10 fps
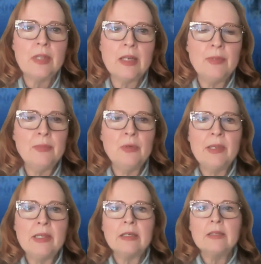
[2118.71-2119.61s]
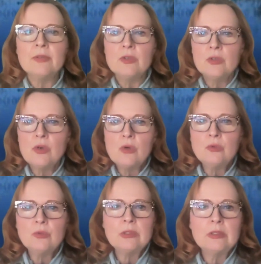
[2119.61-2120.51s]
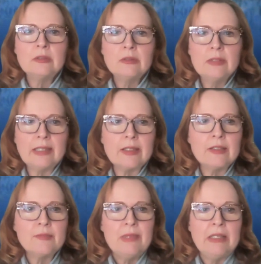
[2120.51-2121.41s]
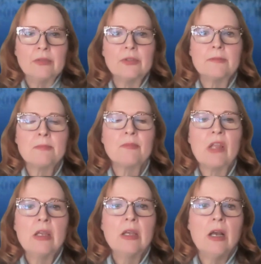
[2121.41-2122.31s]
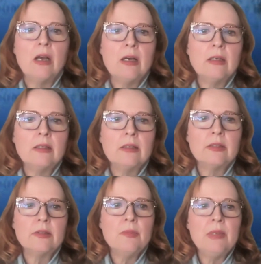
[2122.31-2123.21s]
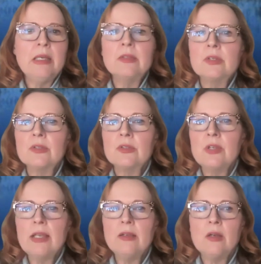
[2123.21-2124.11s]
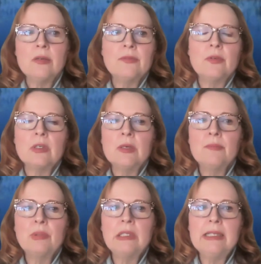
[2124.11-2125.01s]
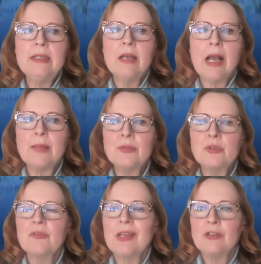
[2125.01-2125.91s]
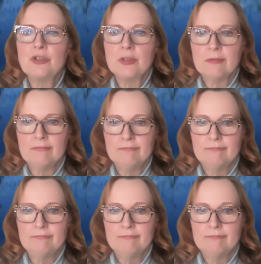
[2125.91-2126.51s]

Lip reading: A lot of people may not even know what that it means. To me, it's a state of complete observation.